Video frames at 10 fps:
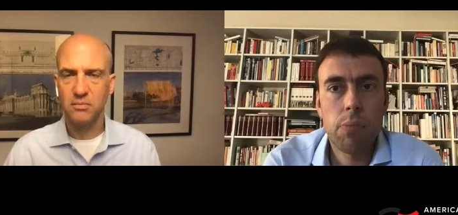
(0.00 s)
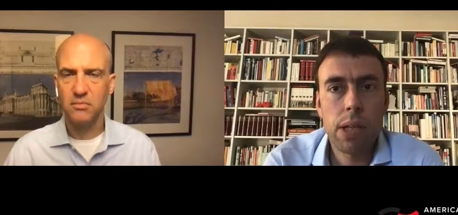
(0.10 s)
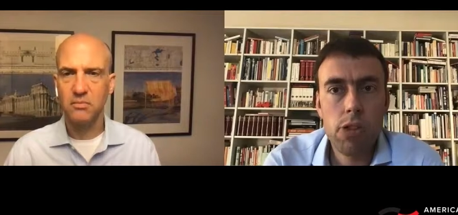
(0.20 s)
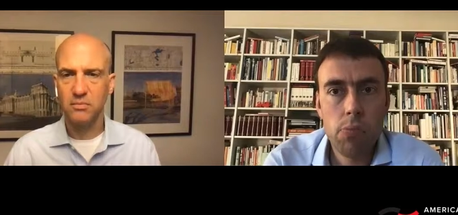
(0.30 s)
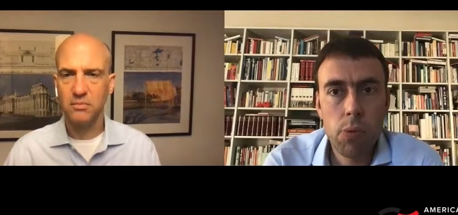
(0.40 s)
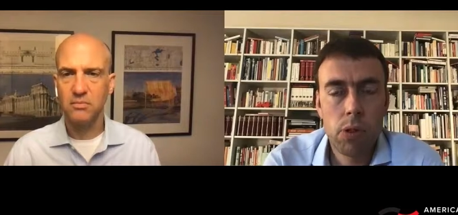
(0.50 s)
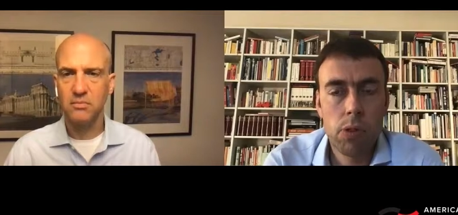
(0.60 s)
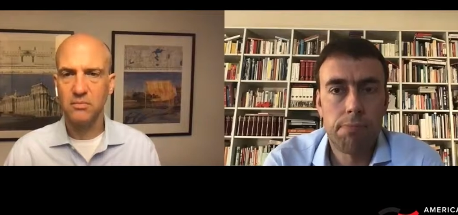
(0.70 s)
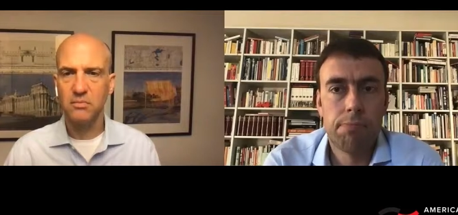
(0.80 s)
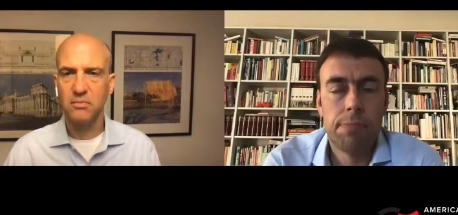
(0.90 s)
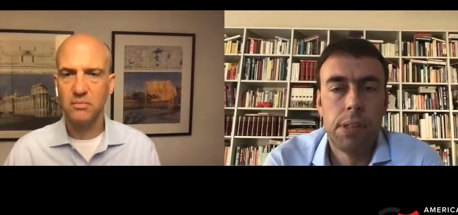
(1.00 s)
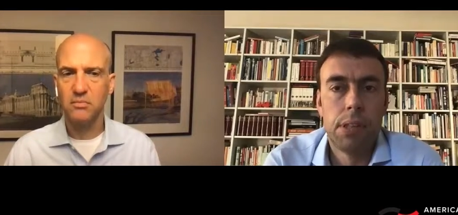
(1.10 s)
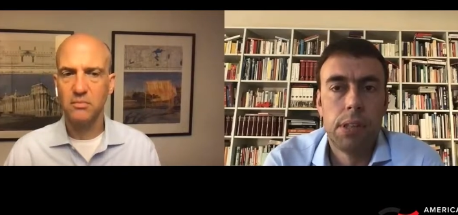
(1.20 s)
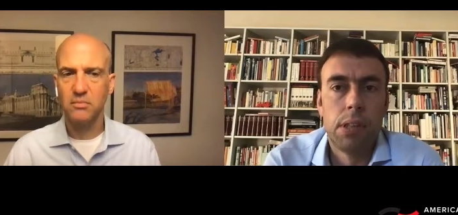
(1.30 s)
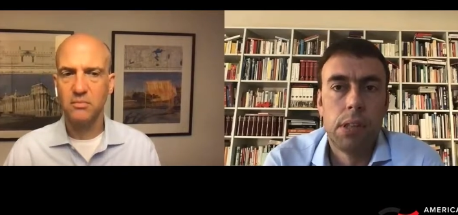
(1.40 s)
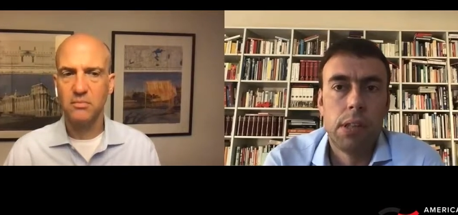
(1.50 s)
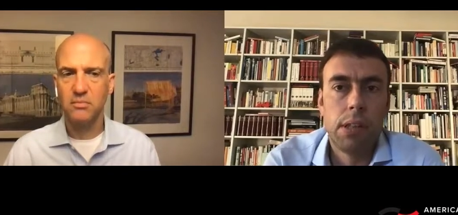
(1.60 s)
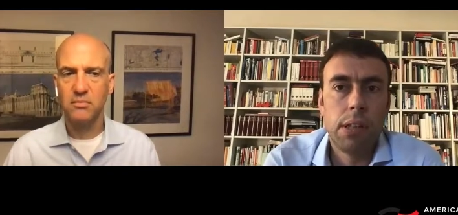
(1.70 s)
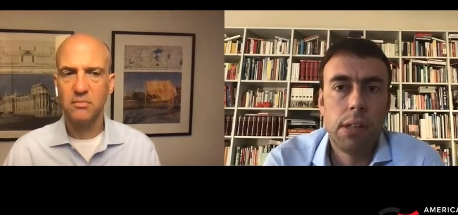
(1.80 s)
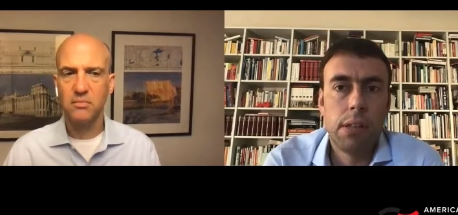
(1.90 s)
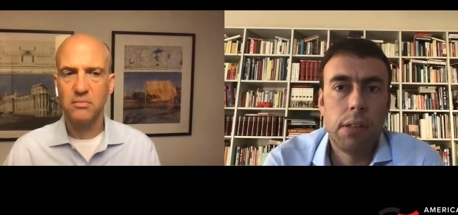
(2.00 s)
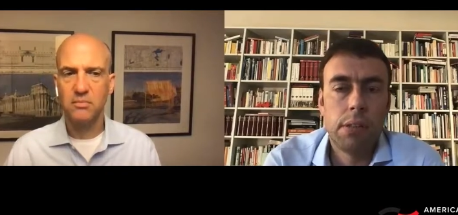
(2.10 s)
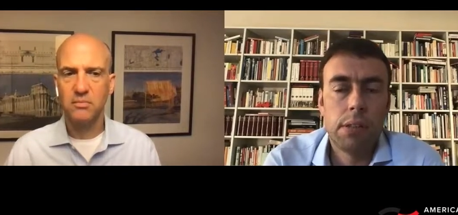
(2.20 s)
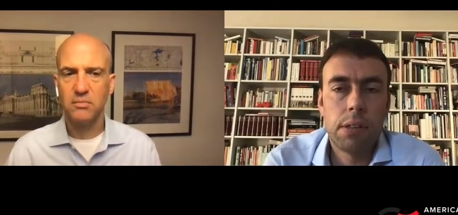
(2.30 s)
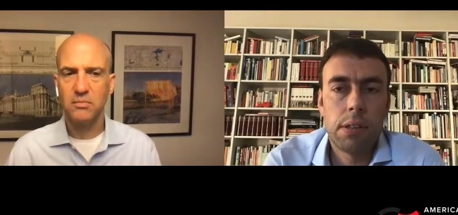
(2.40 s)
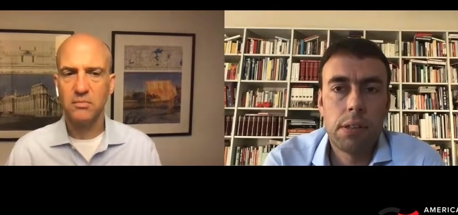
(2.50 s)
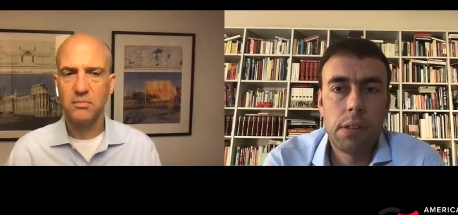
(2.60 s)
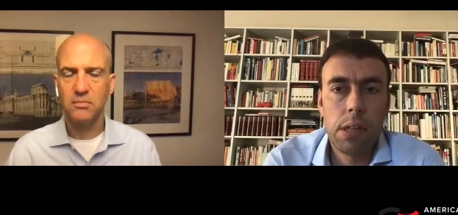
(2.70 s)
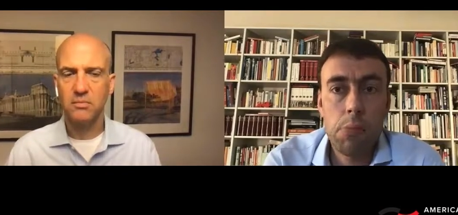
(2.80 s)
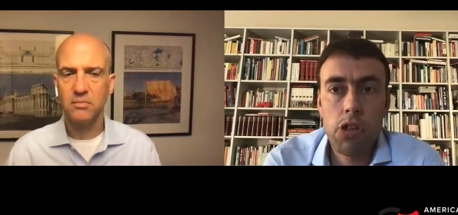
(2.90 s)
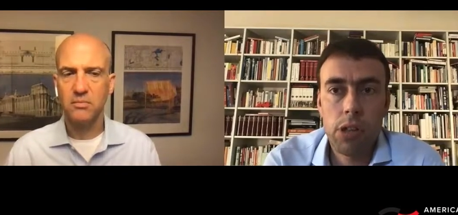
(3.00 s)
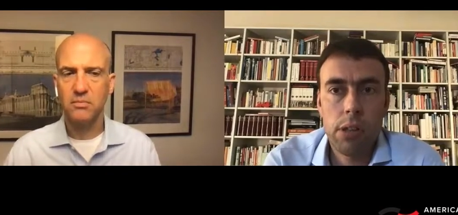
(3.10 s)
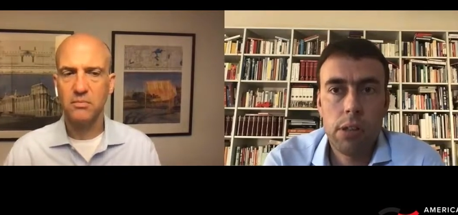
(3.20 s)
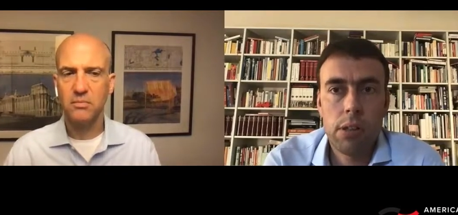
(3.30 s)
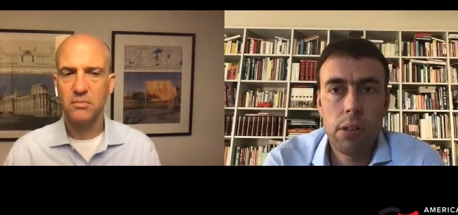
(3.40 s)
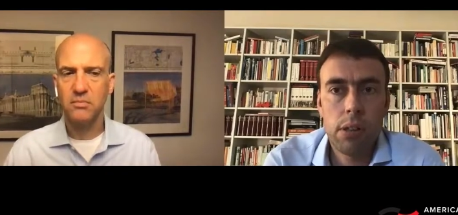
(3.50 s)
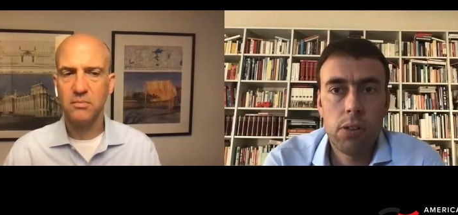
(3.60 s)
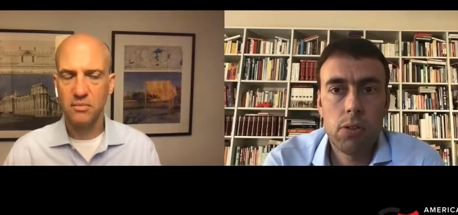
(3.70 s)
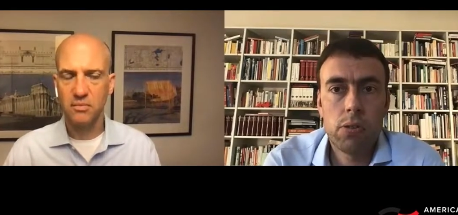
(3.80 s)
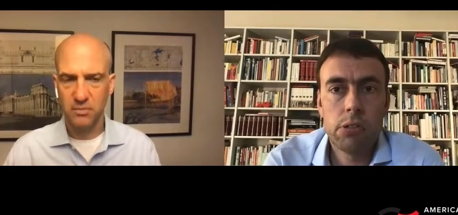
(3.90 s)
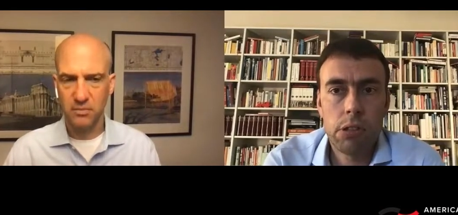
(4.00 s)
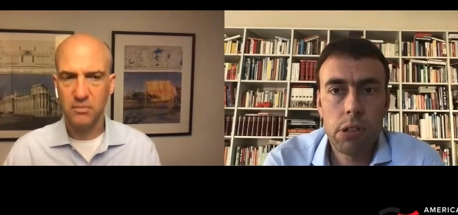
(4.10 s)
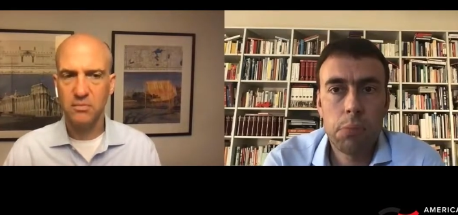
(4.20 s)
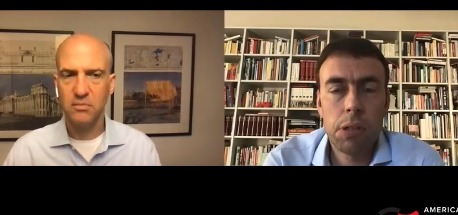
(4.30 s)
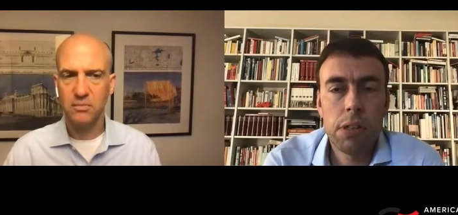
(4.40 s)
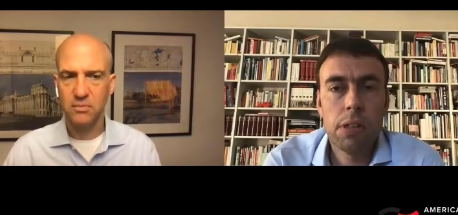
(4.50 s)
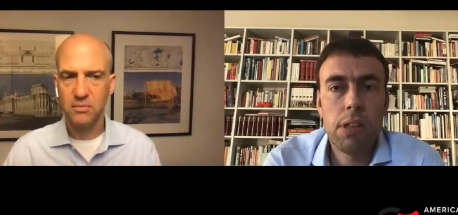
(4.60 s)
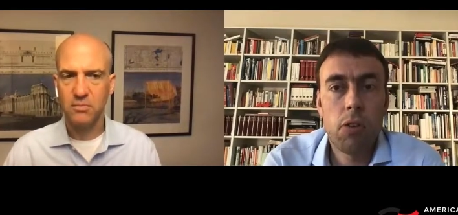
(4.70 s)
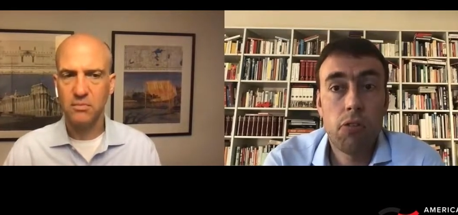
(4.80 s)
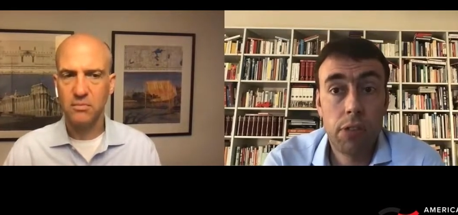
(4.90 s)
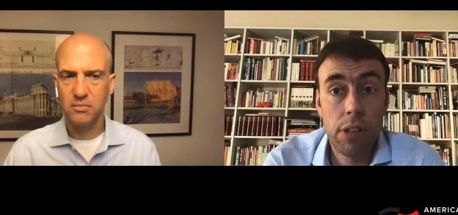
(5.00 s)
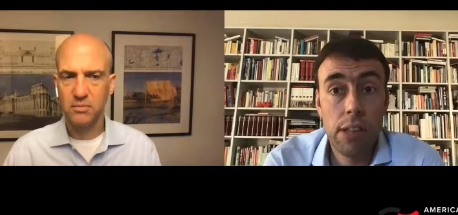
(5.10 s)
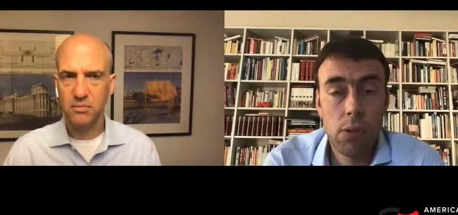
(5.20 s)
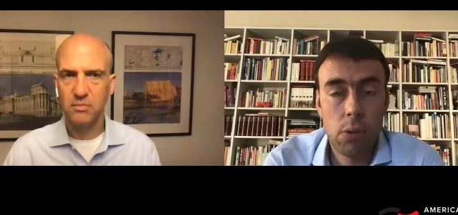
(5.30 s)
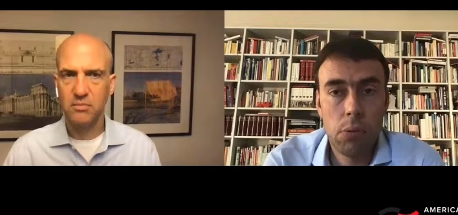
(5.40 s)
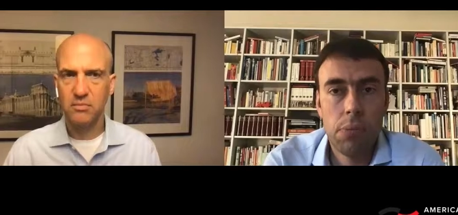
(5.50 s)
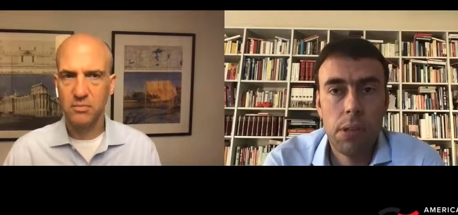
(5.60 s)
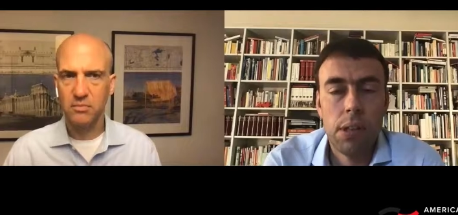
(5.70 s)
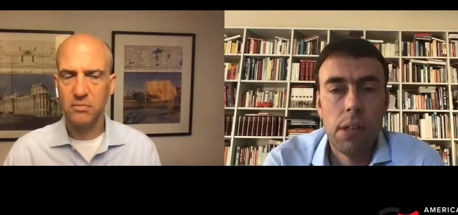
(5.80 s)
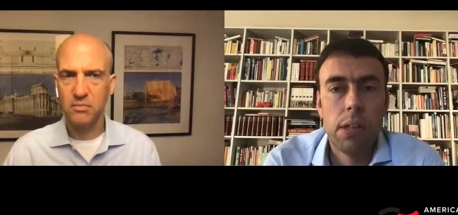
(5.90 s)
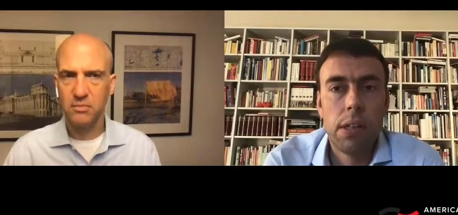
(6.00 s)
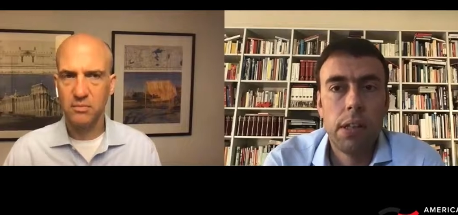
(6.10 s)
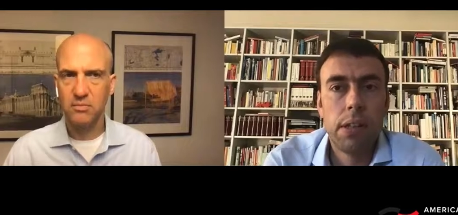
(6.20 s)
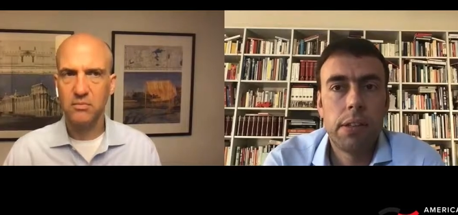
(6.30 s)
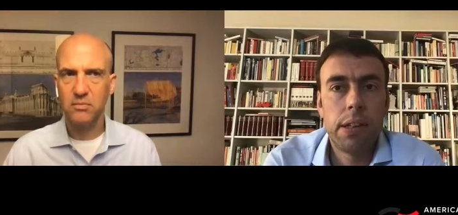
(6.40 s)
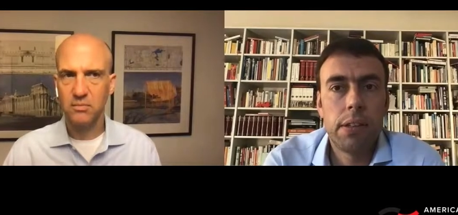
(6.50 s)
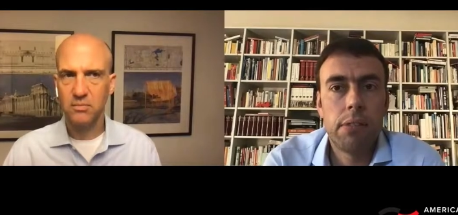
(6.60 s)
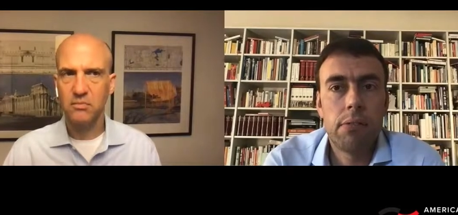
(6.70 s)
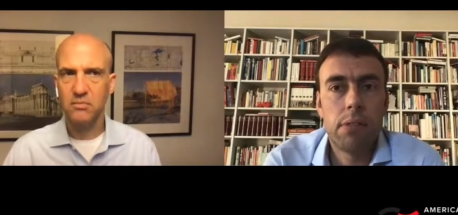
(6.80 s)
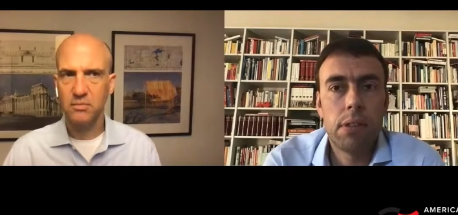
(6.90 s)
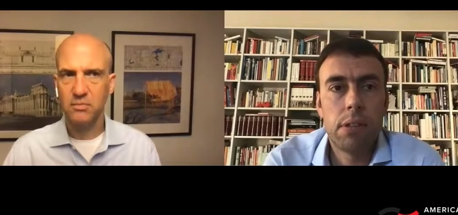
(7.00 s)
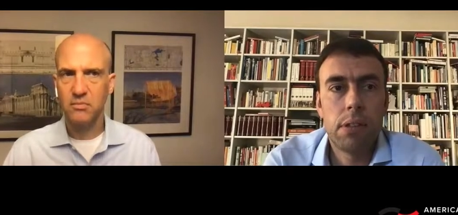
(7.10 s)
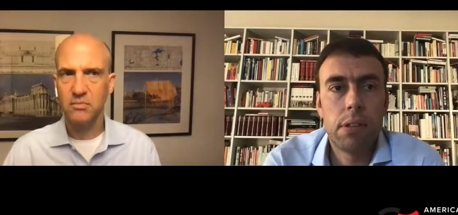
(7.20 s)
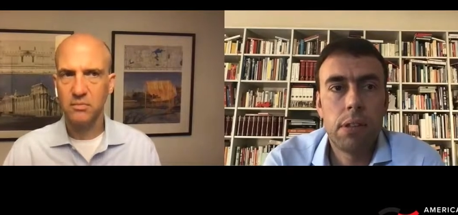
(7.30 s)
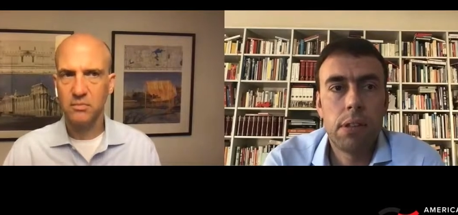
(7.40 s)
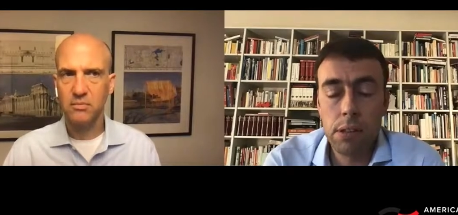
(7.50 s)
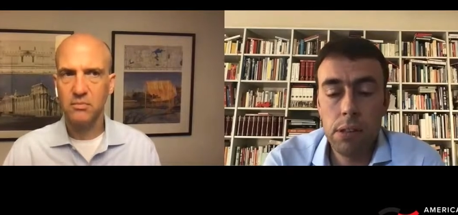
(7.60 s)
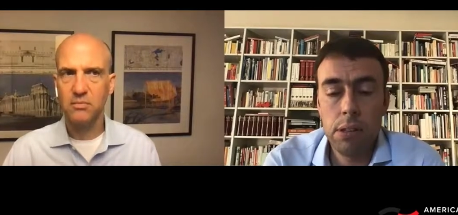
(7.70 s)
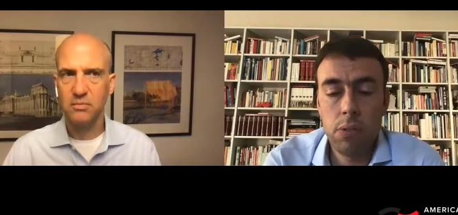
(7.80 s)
Speaker 1: much more uh, damaging uh, to the credibility of NATO uh, than uh,